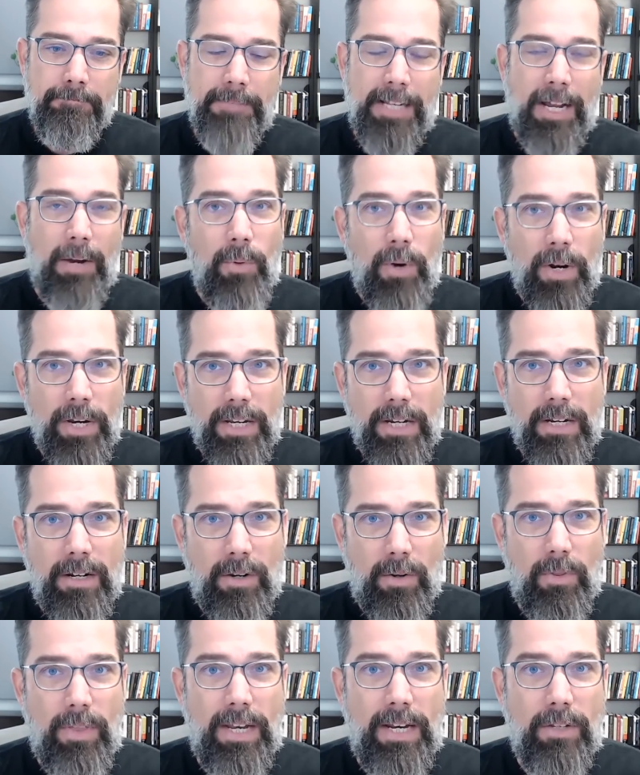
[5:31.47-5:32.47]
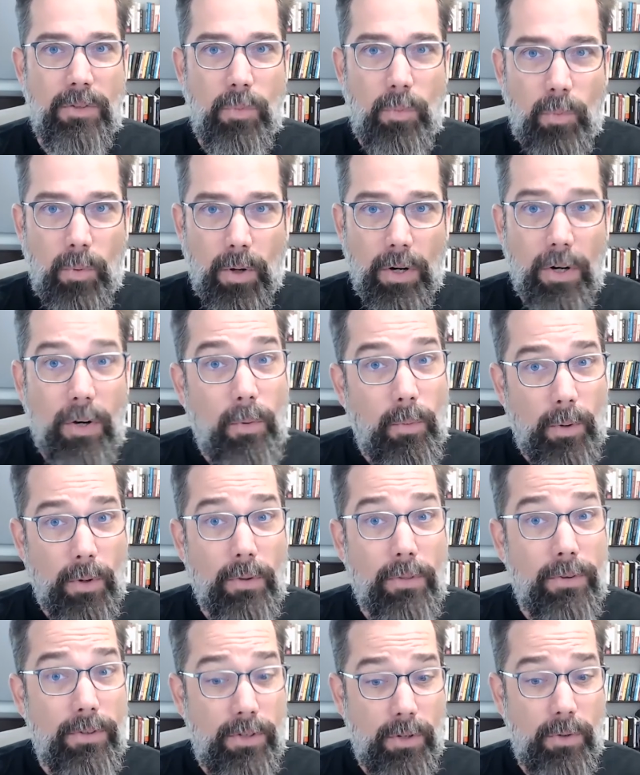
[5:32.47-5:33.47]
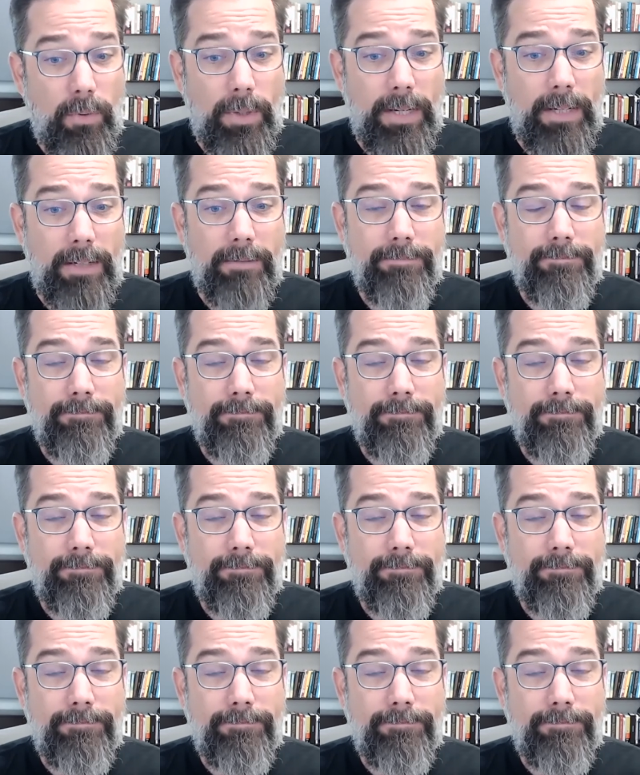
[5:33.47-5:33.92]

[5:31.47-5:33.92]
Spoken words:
I want you to know that it's work worth doing,